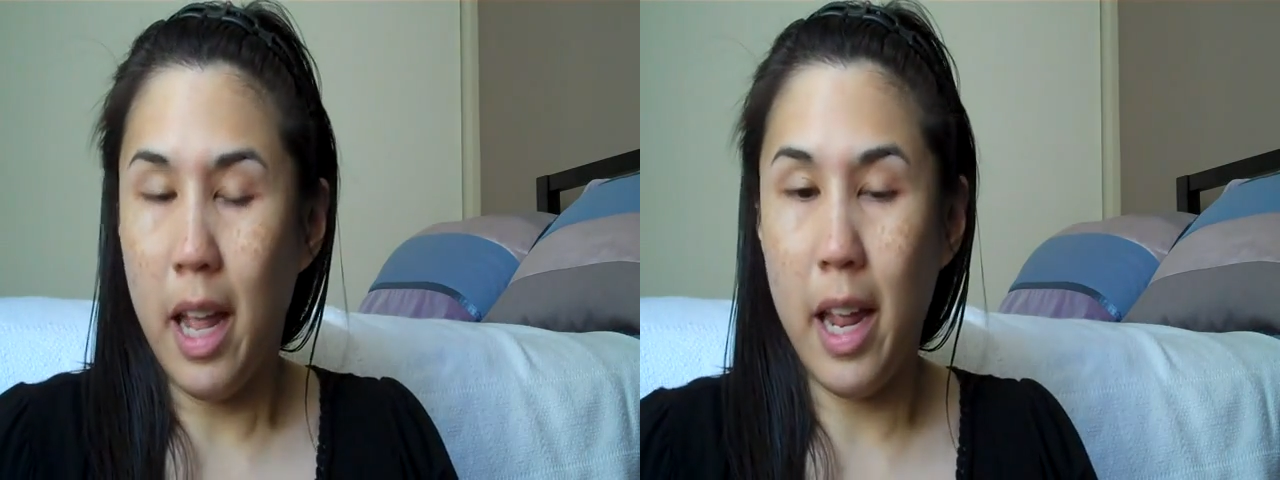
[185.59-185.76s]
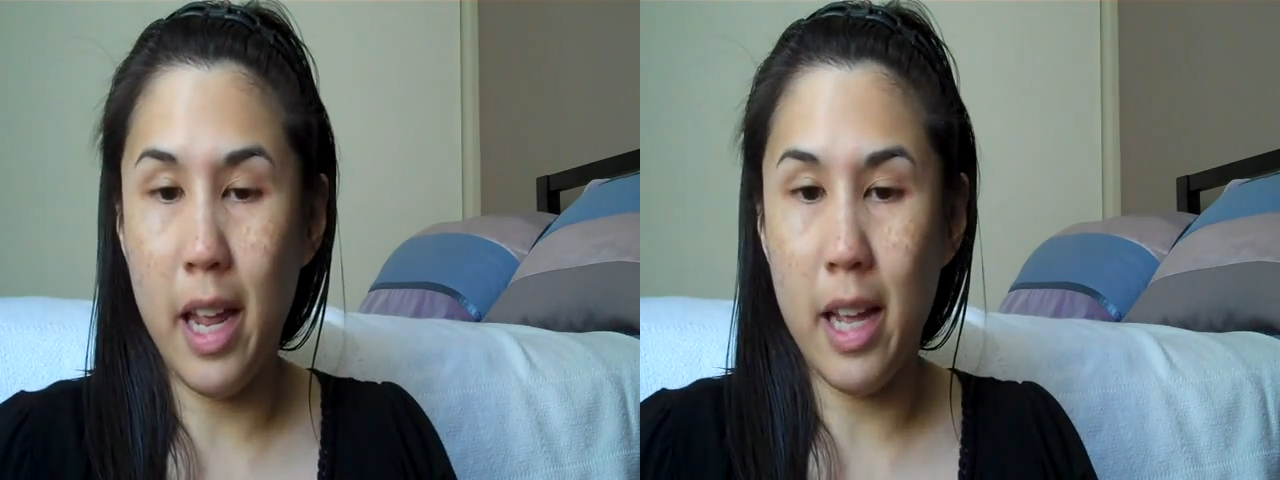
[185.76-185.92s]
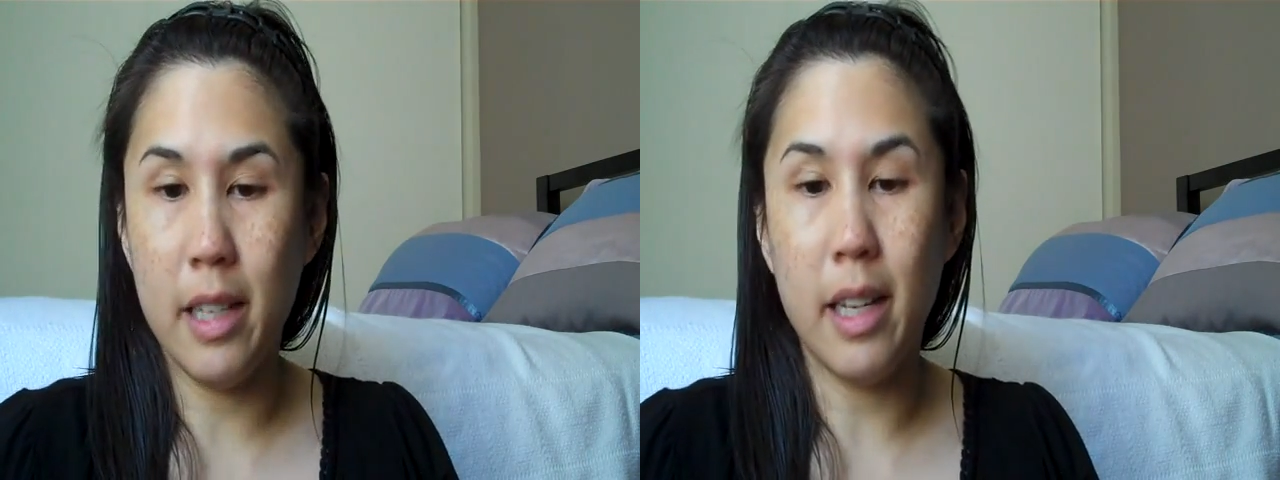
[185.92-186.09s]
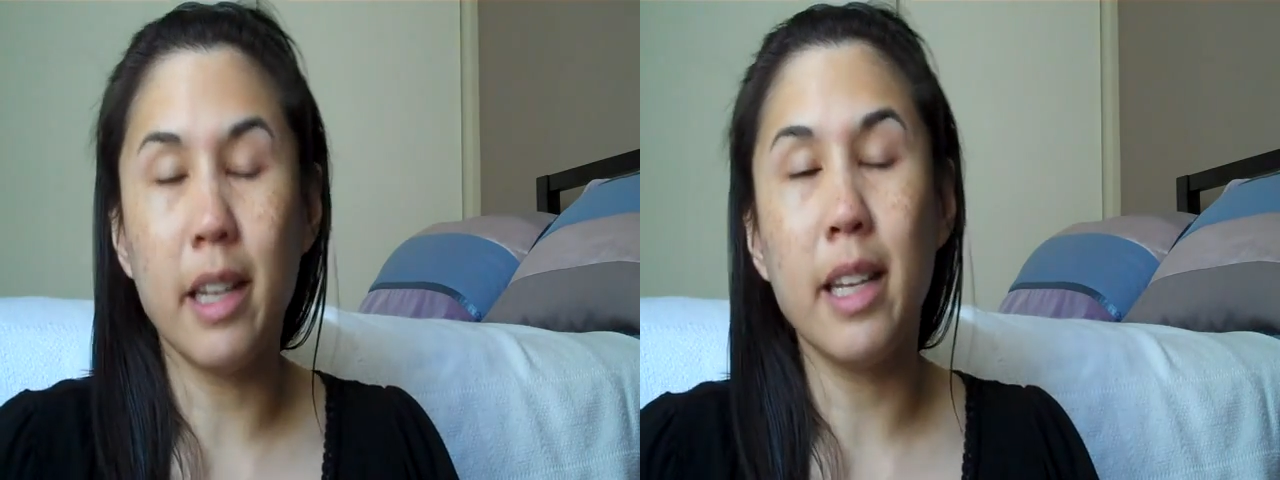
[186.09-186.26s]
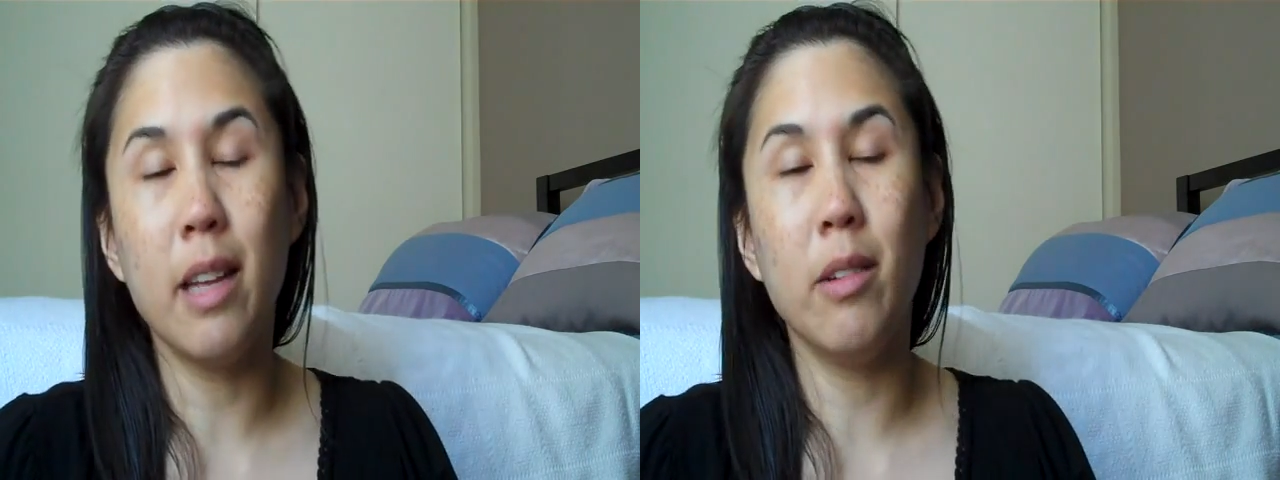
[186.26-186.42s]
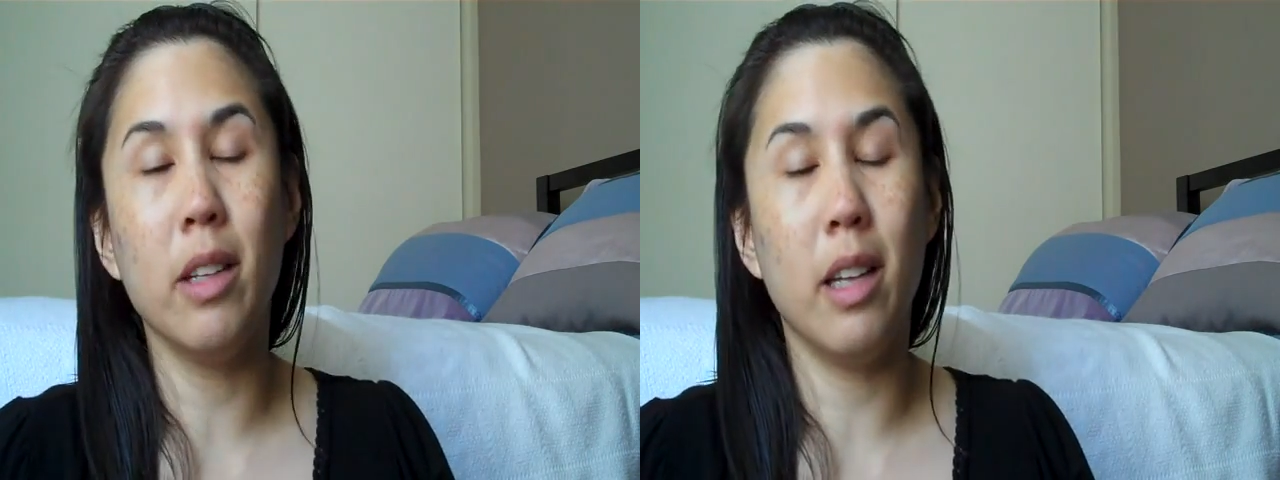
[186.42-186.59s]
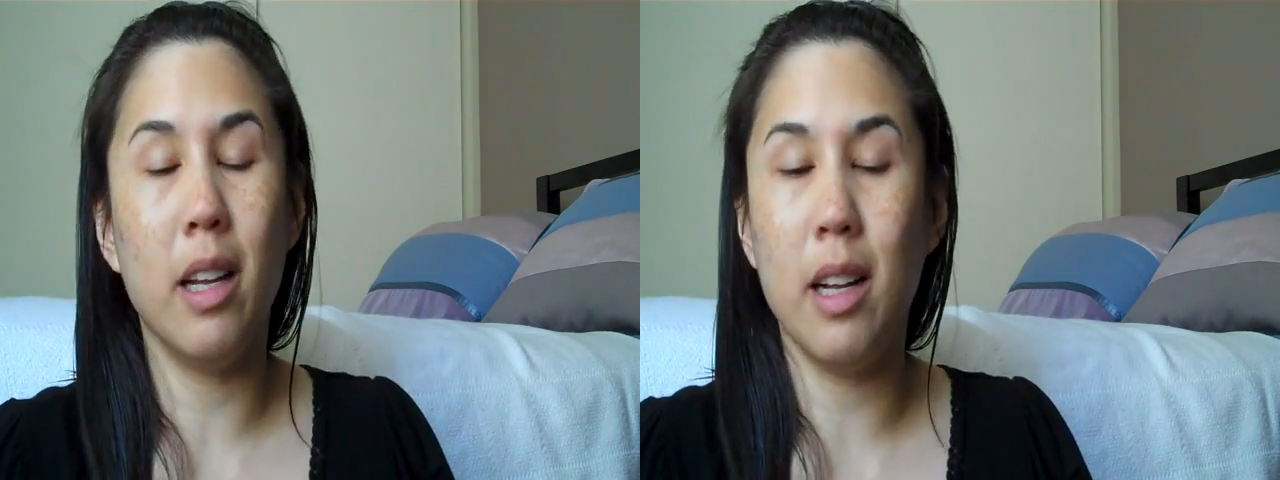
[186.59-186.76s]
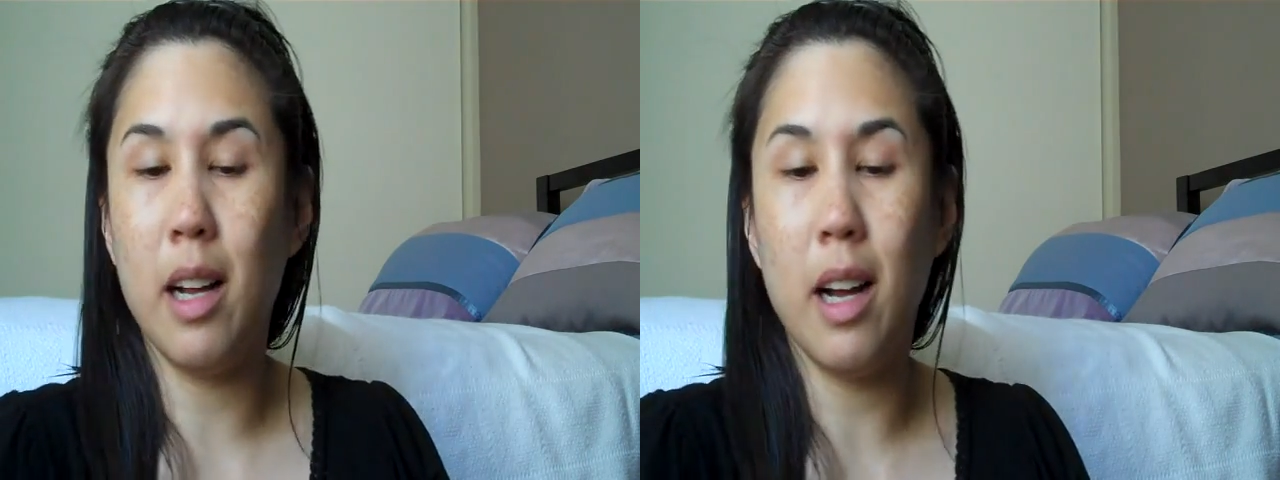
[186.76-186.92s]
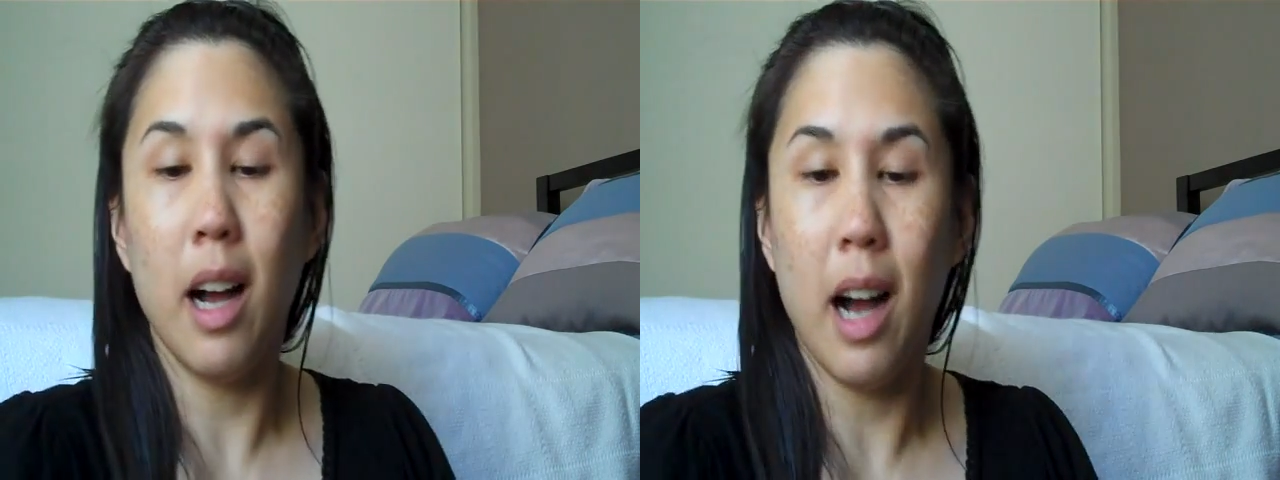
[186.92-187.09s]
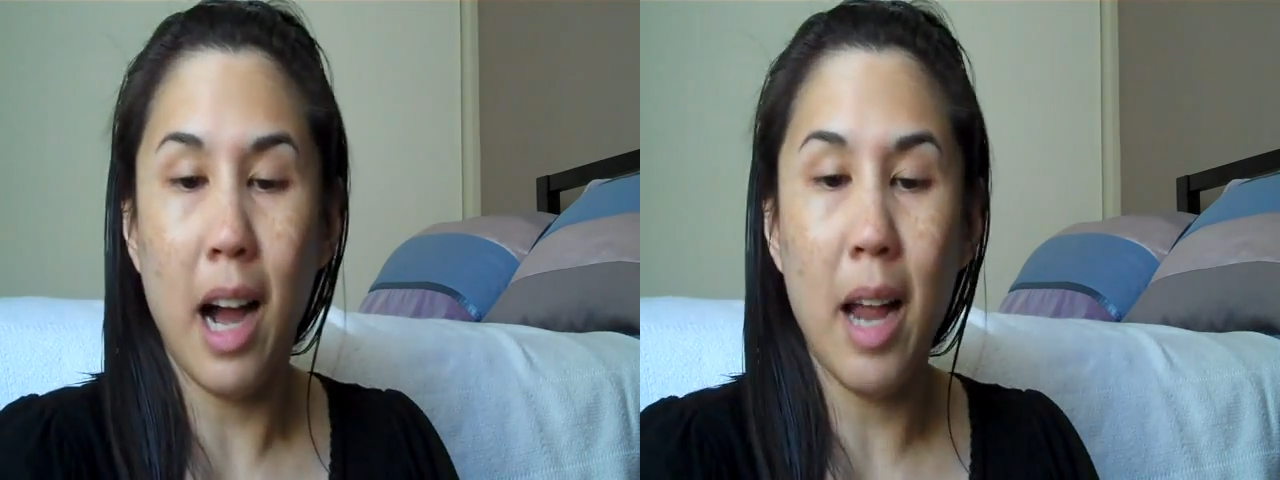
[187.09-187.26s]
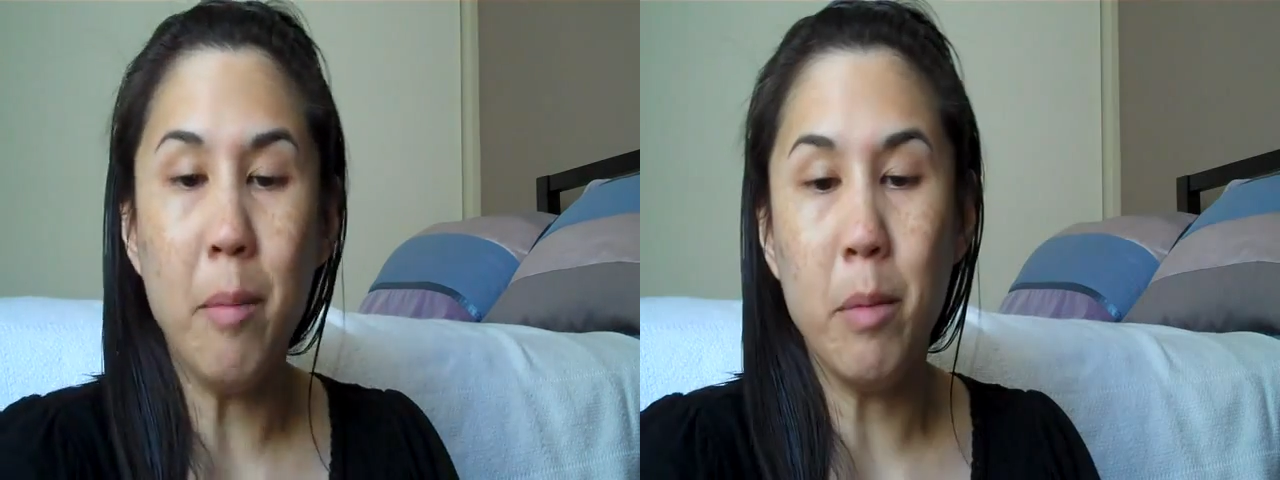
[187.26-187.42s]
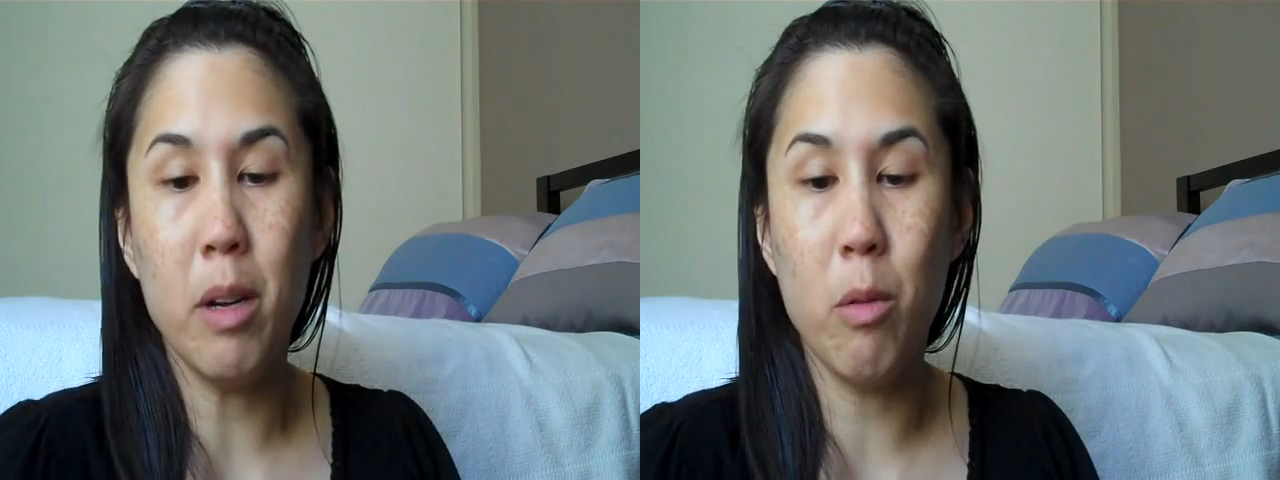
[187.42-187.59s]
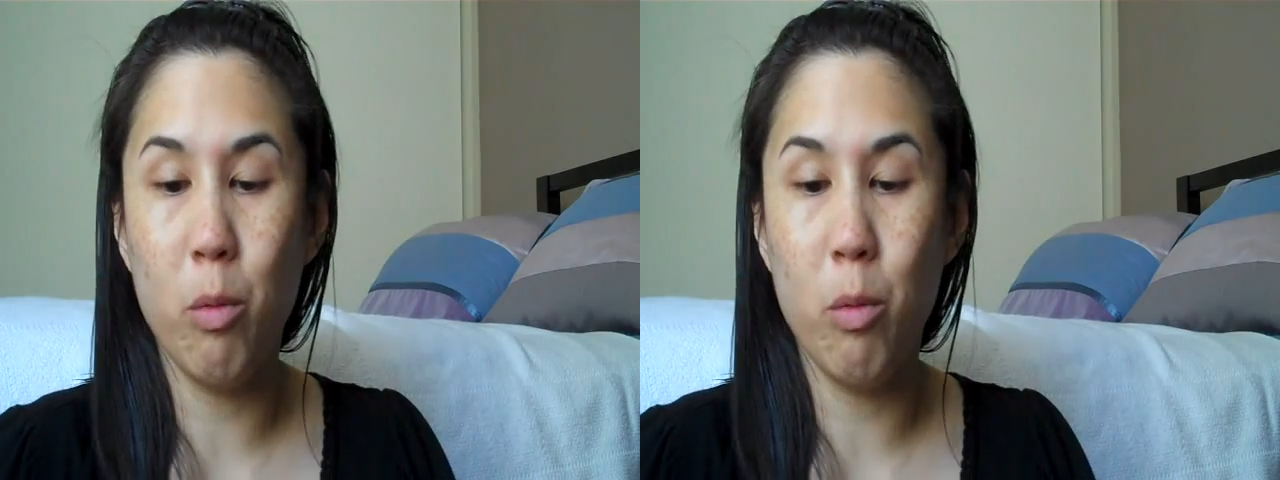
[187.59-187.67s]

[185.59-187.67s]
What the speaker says: And again, I'm